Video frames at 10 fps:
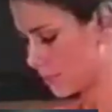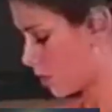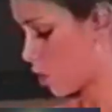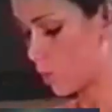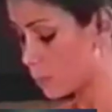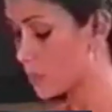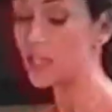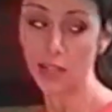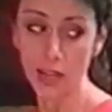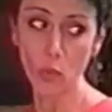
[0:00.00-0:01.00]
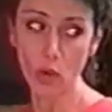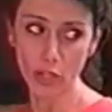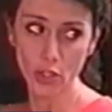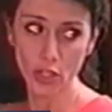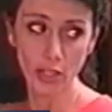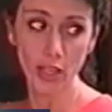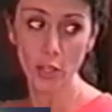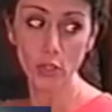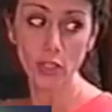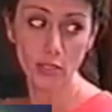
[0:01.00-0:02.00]
No, Pete and I watched it. And you
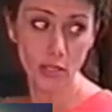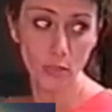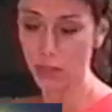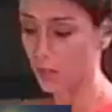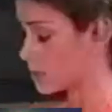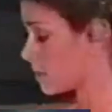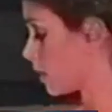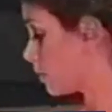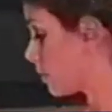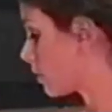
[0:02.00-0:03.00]
need to see what's on this tape.